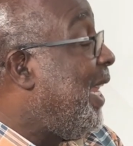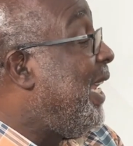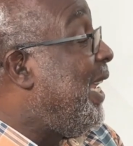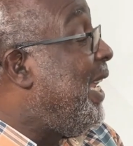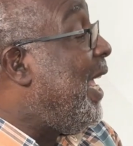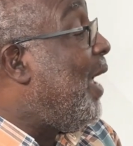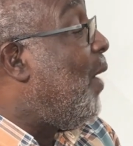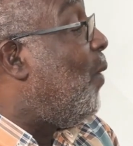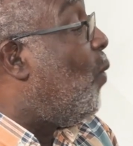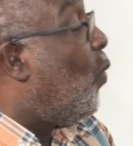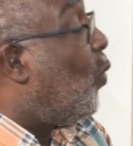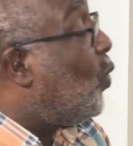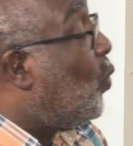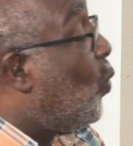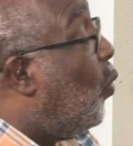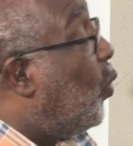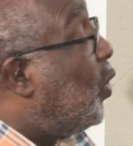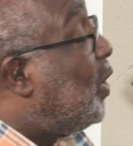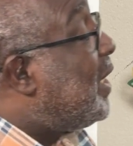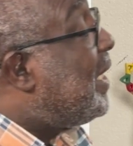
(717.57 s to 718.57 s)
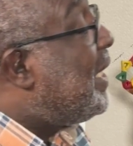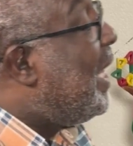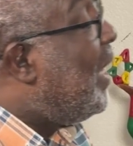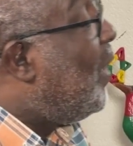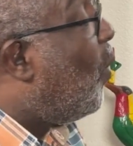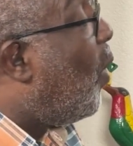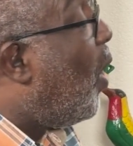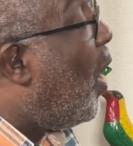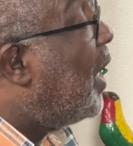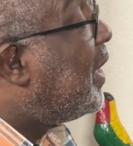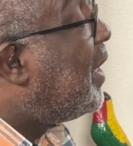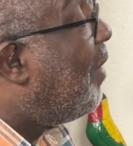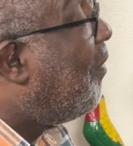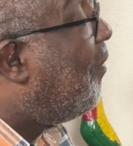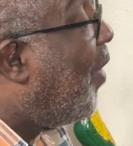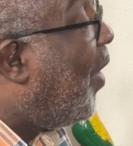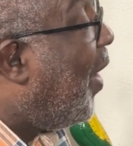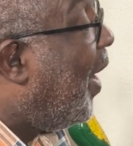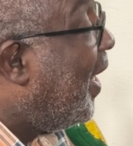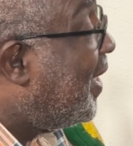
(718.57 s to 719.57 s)
they still want
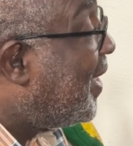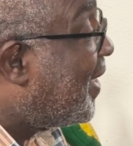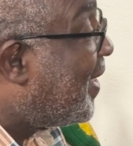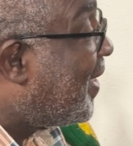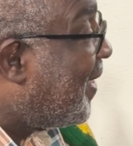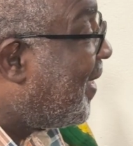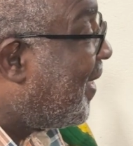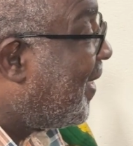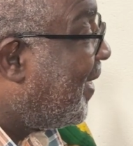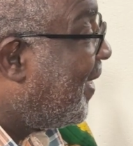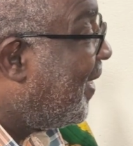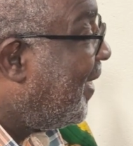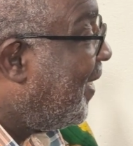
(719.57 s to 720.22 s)
a voice.